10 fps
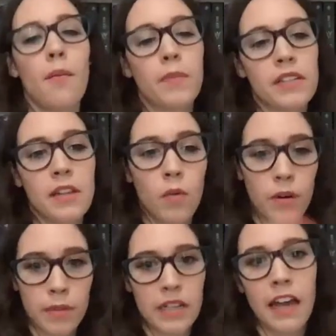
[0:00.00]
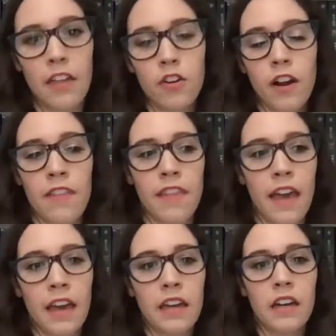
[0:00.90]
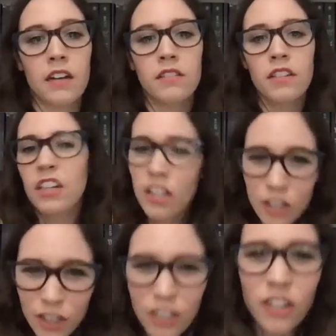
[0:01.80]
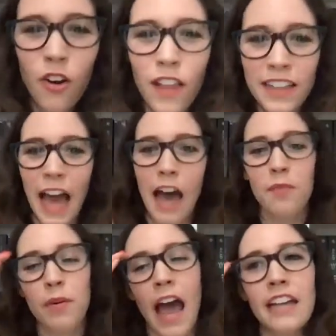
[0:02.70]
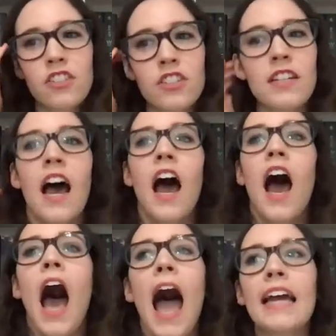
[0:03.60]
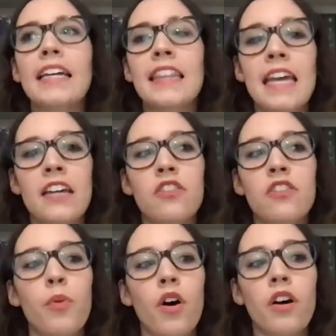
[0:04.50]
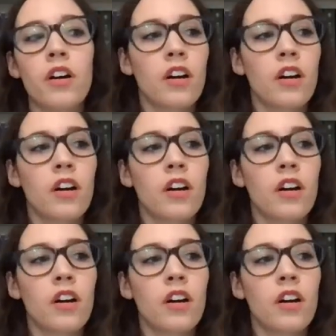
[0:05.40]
because they want to be together, and they like that. But I think the book